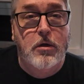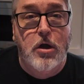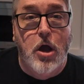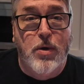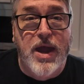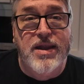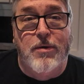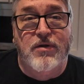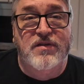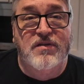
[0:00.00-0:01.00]
Okay,
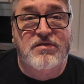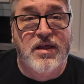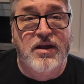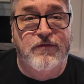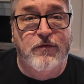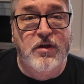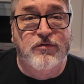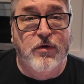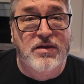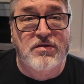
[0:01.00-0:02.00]
now it says to let it freeze
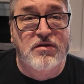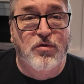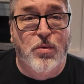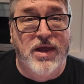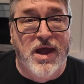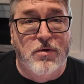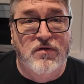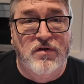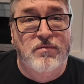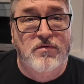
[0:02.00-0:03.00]
for 18 to 20
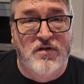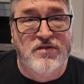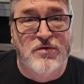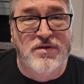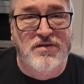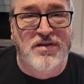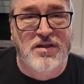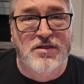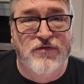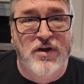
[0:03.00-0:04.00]
hours. So let's go ahead and stick it
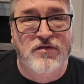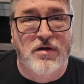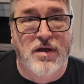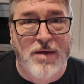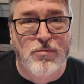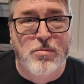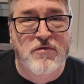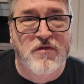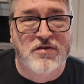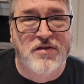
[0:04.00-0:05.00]
in the freezer and we'll
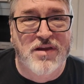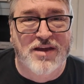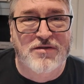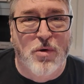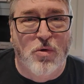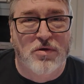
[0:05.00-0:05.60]
move on to the next mold.